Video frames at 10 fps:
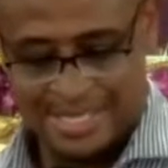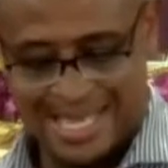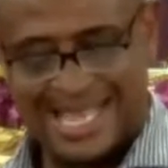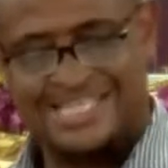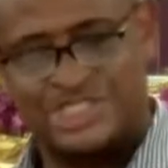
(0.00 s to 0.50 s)

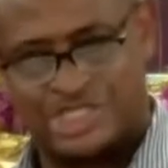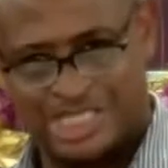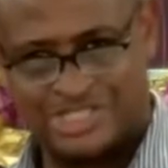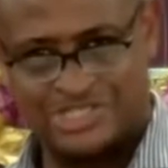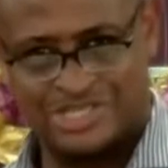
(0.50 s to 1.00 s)
as
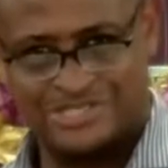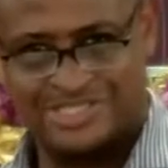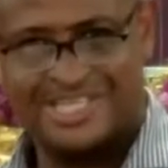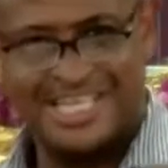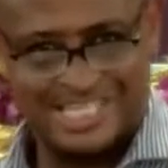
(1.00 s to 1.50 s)

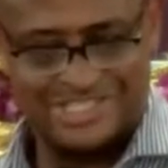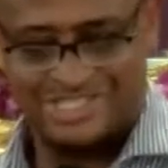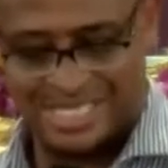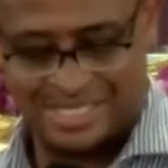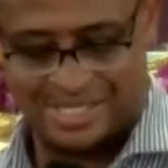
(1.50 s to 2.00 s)
Jesus is
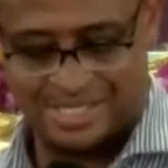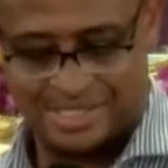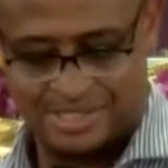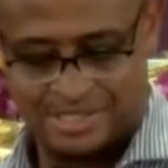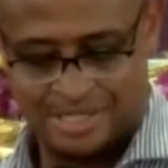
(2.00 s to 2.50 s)
sinless.